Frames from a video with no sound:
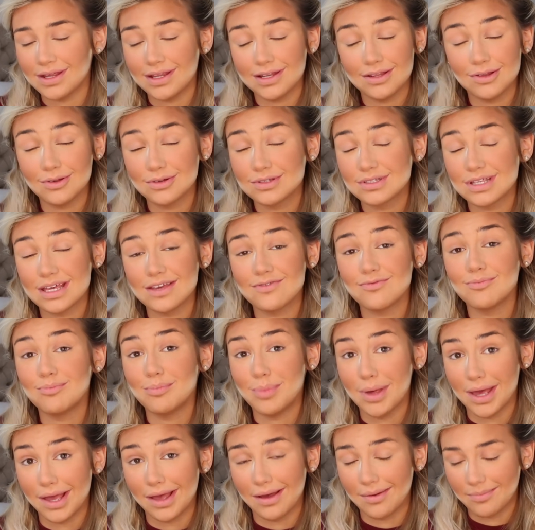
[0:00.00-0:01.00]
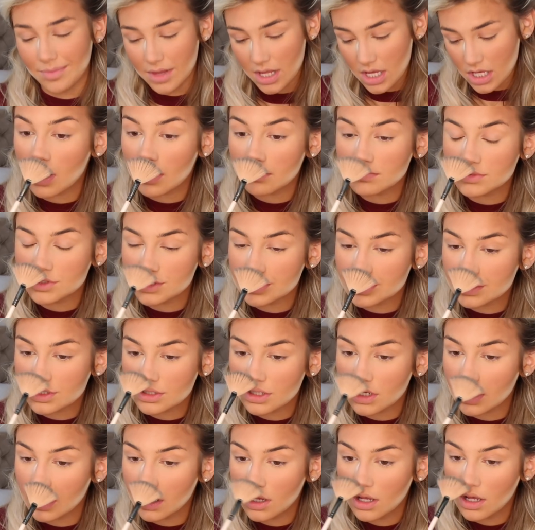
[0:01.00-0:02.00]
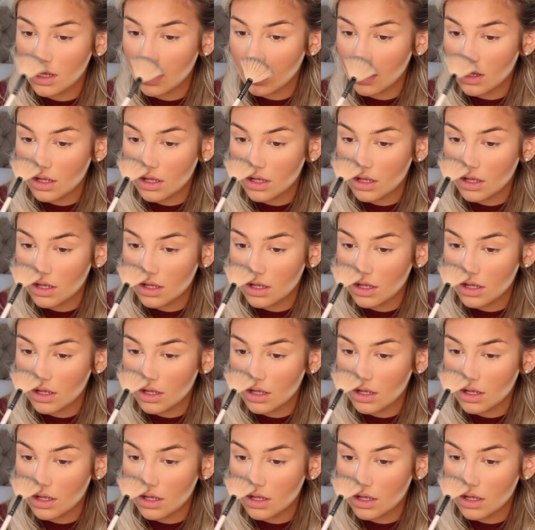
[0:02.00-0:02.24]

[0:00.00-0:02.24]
It looks even bigger. So I'm just gonna